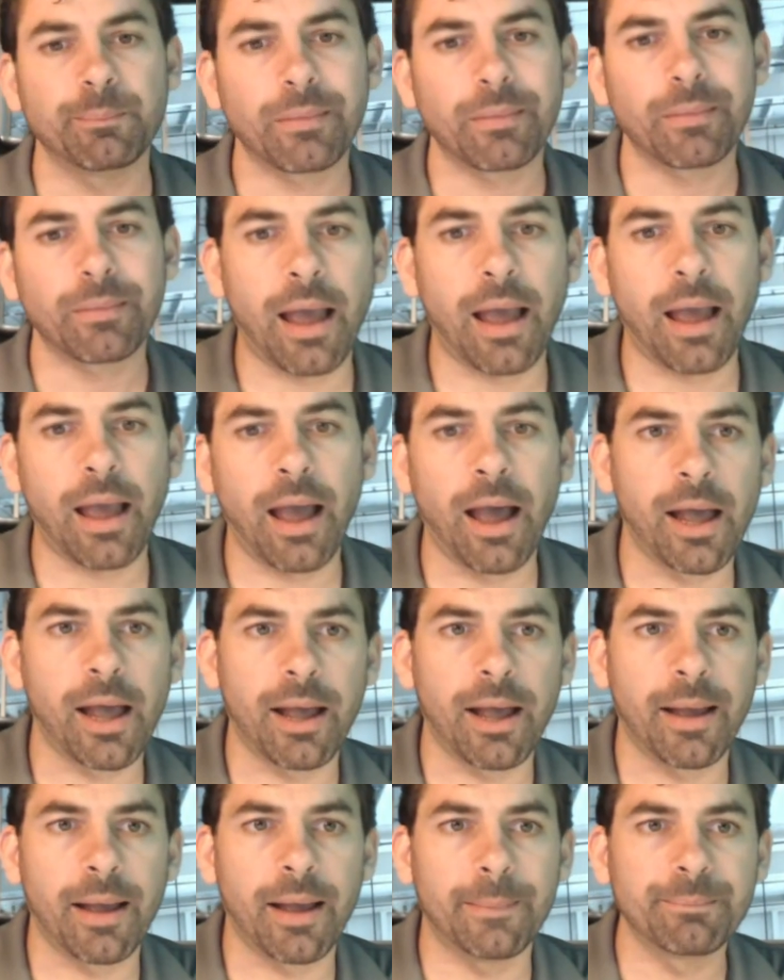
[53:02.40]

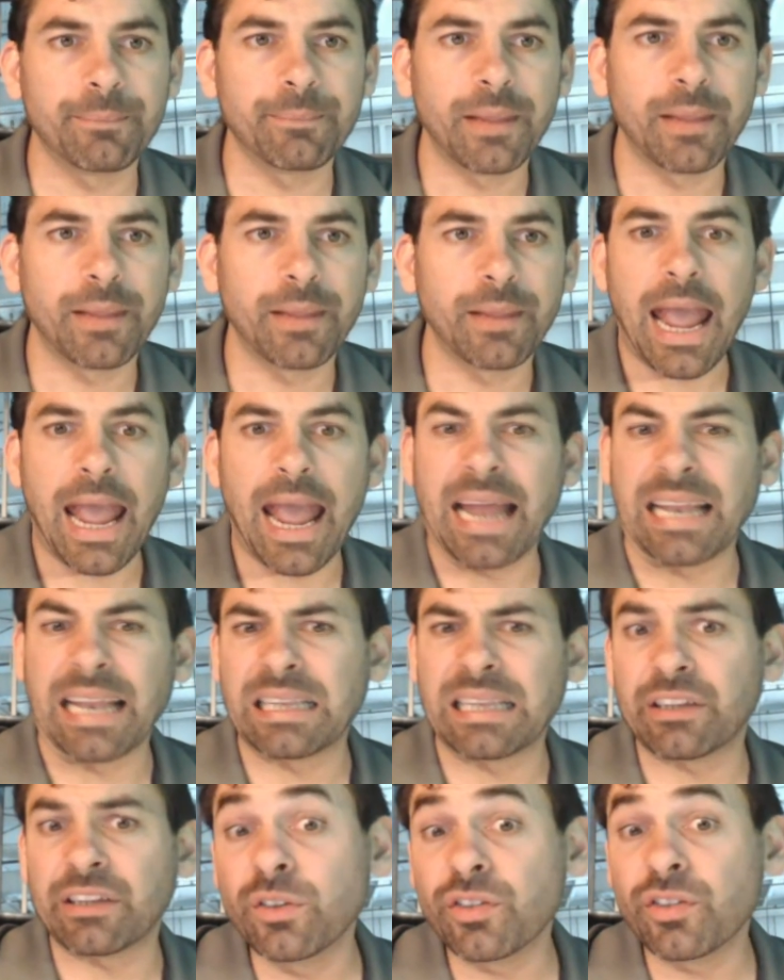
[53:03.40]
And
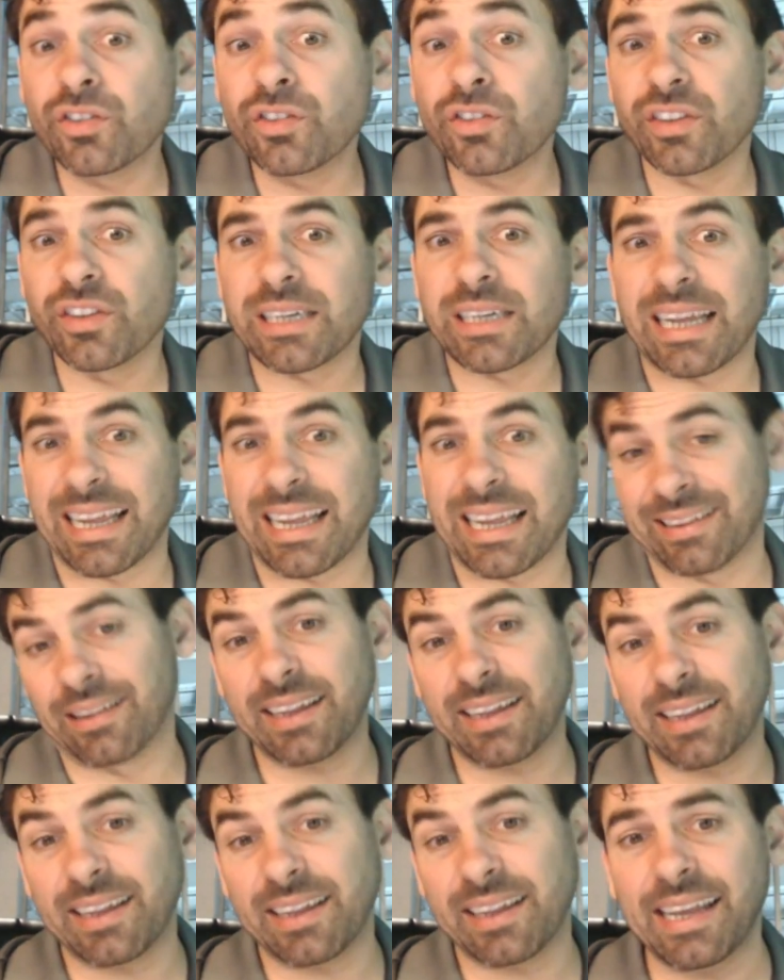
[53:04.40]
usually in the
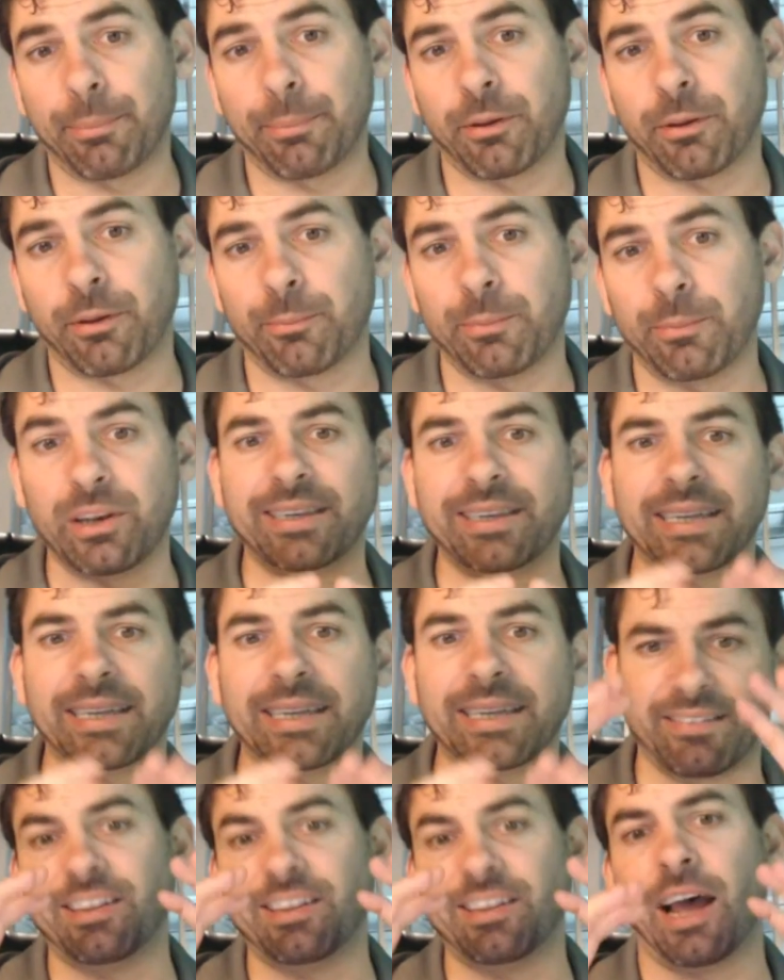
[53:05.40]
Lindy Hop community, it's
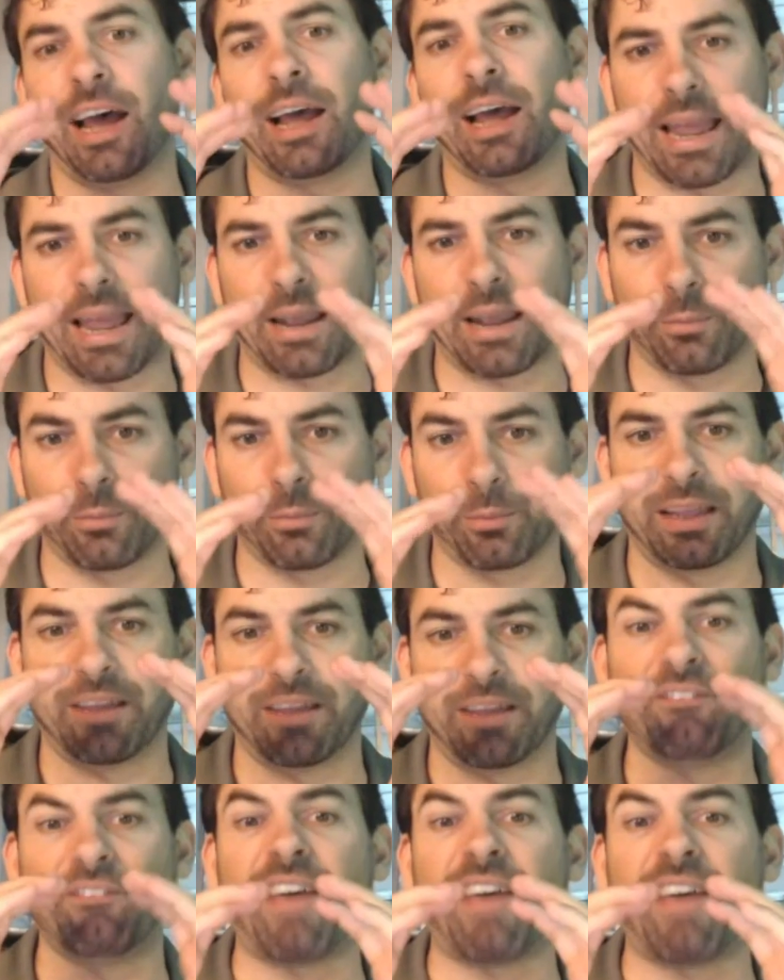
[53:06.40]
done like really
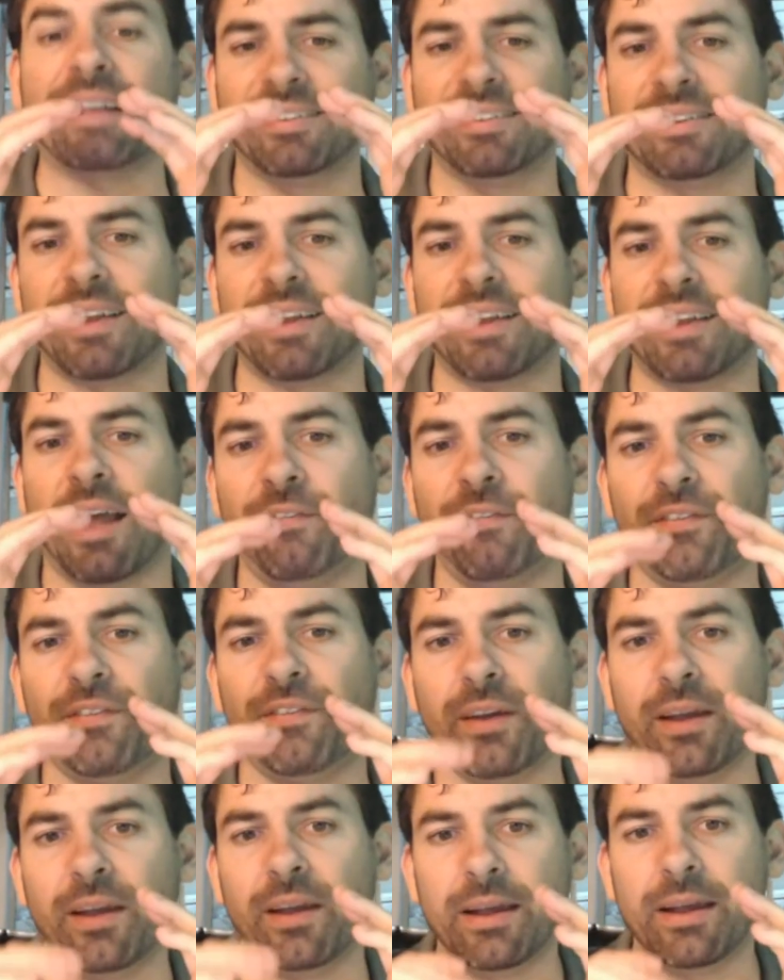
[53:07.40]
fast stuff.
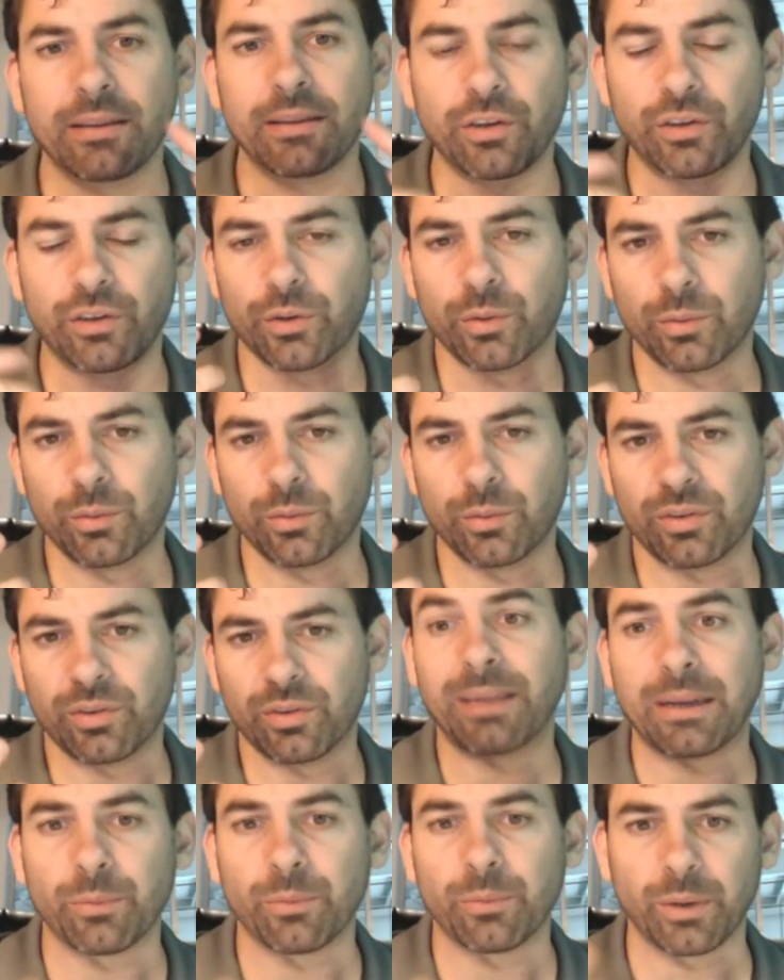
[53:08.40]
You do something
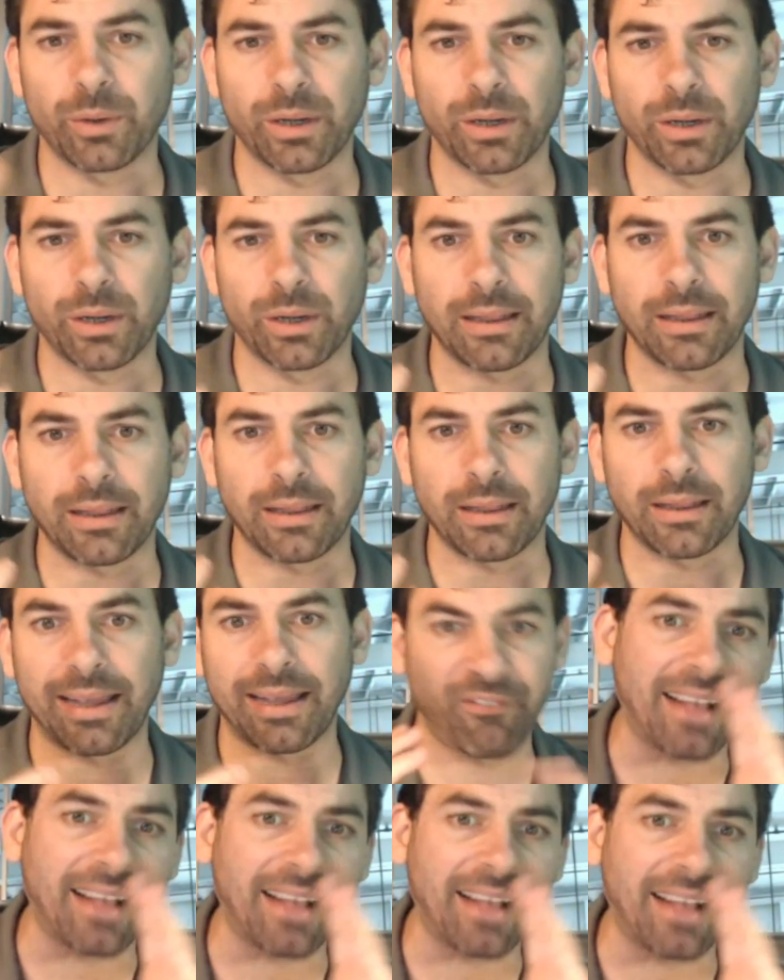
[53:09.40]
really like
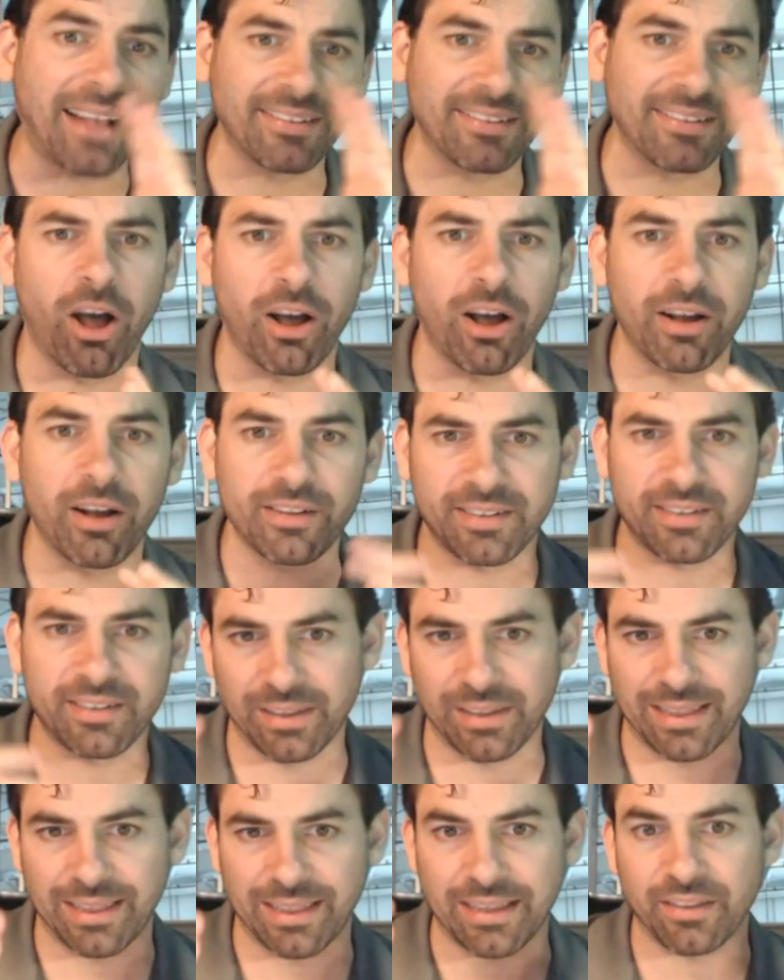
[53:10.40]
fast songs and
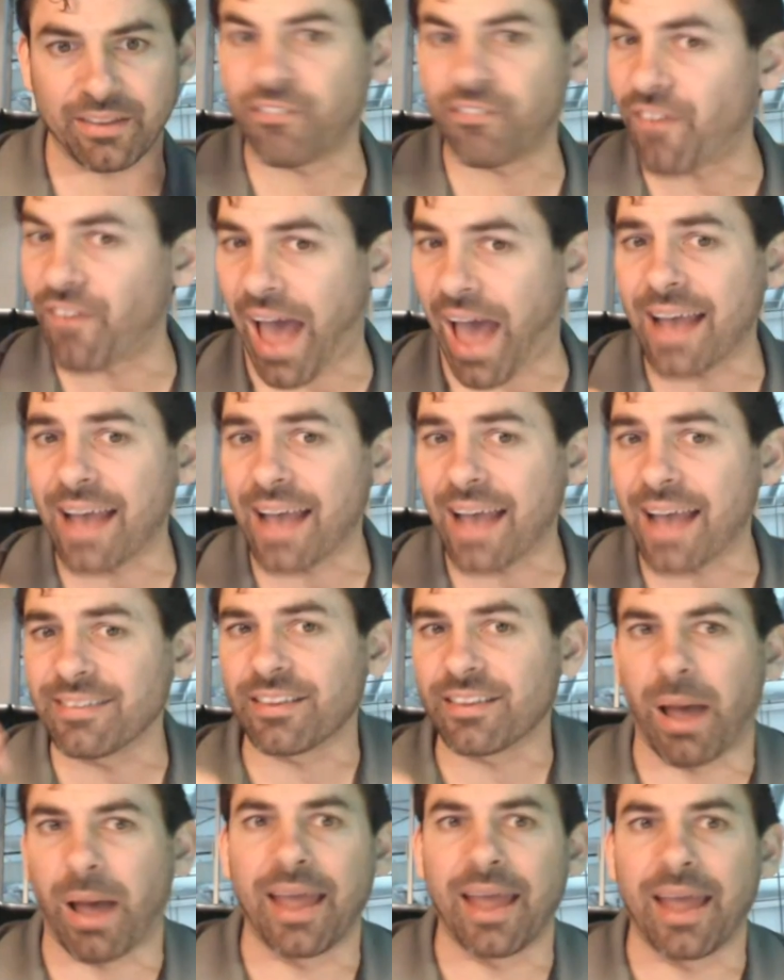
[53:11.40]
everything's fast, but